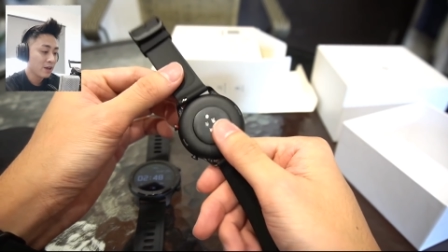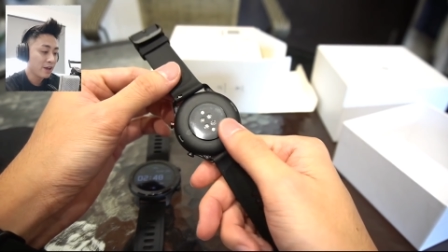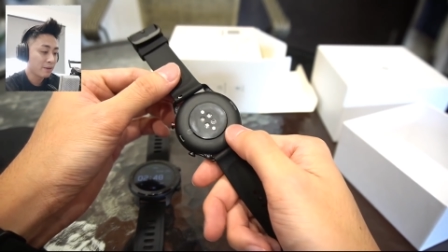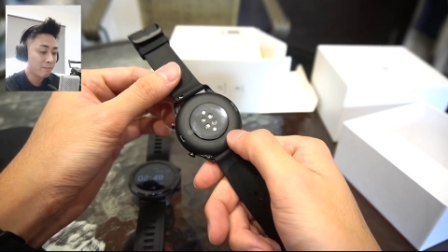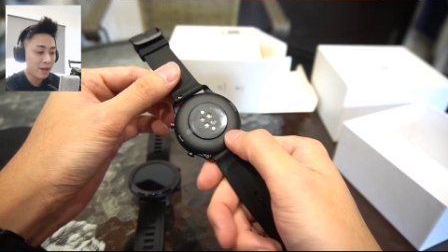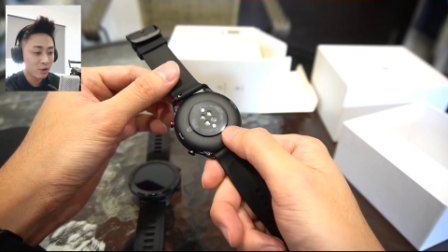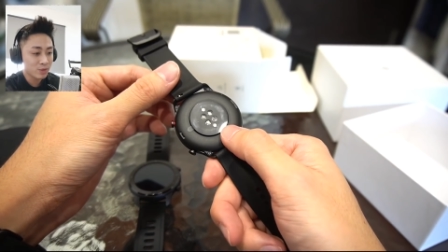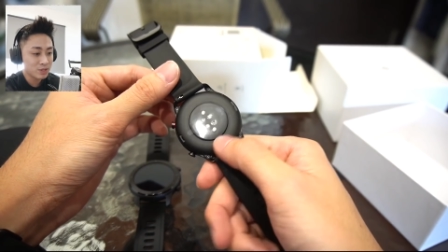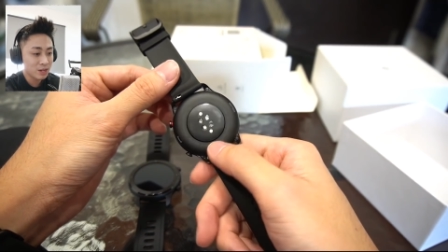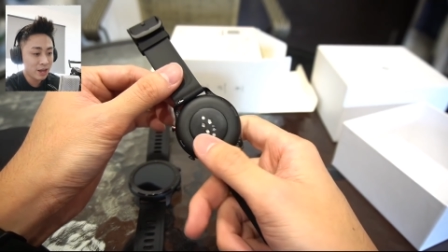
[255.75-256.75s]
At the back,
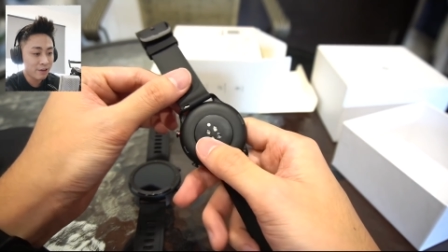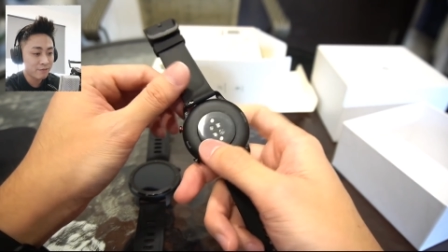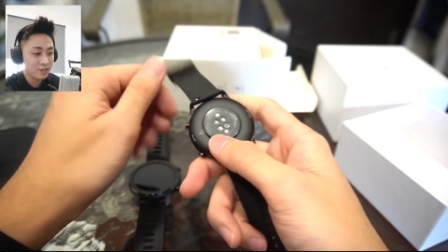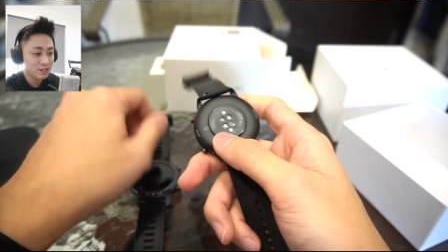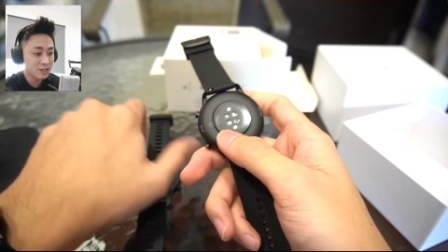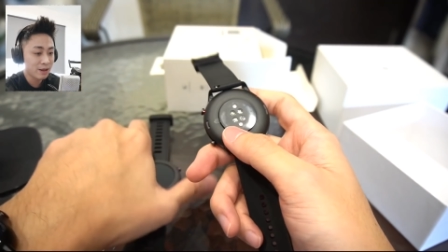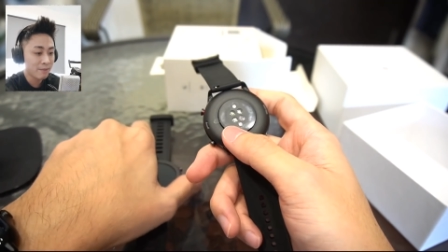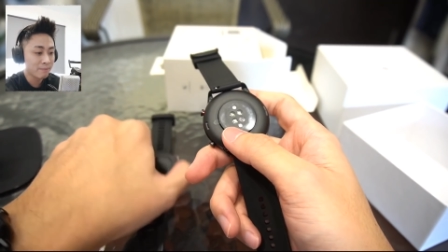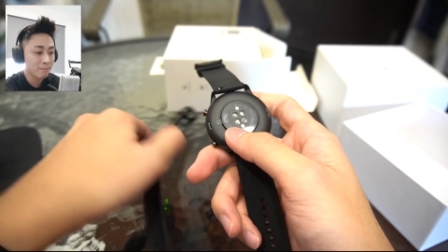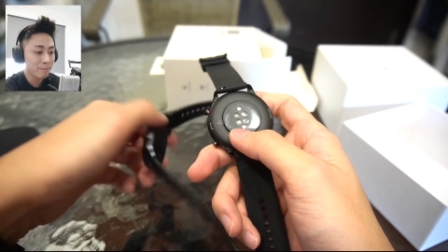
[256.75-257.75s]
we still have this
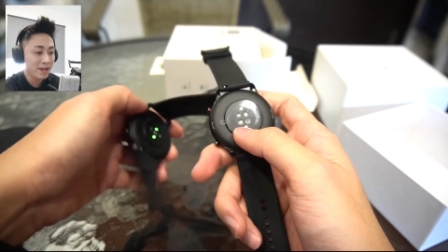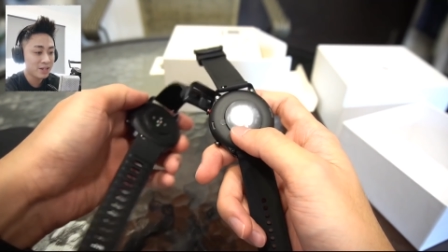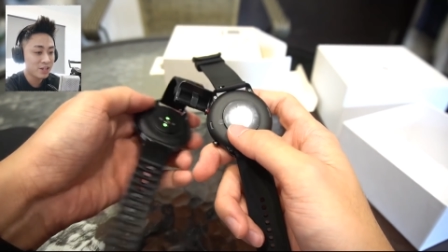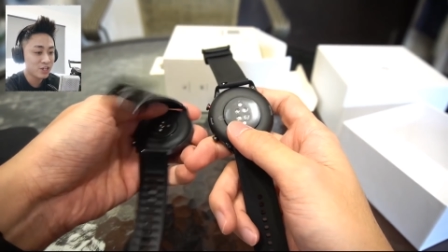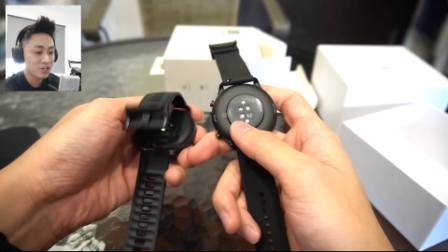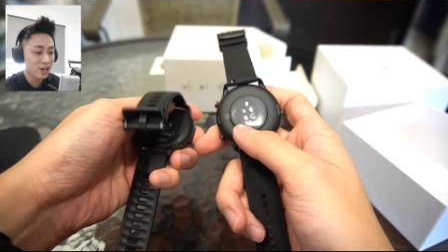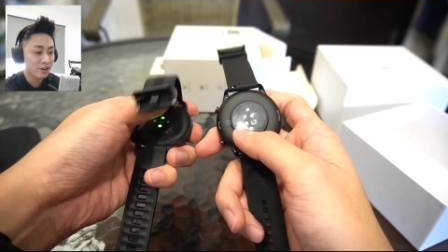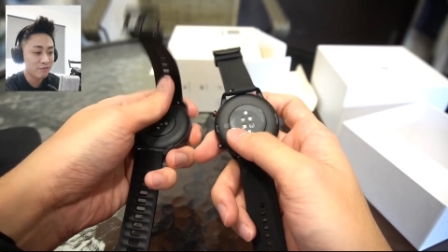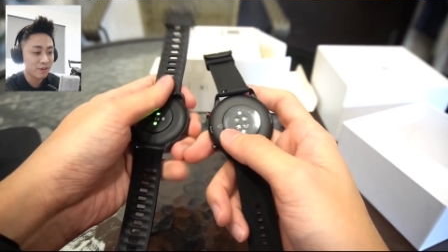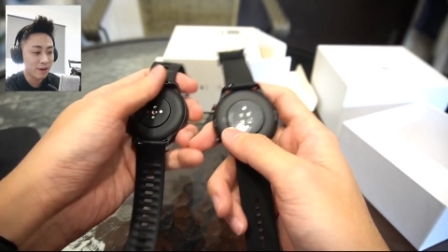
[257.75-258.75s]
uh, matte-ish
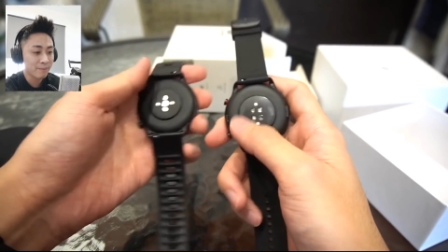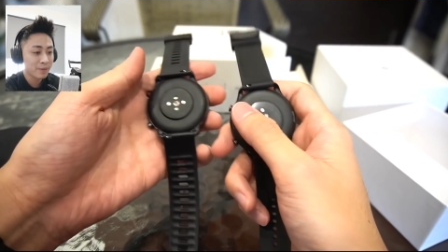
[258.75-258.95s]
kind of uh,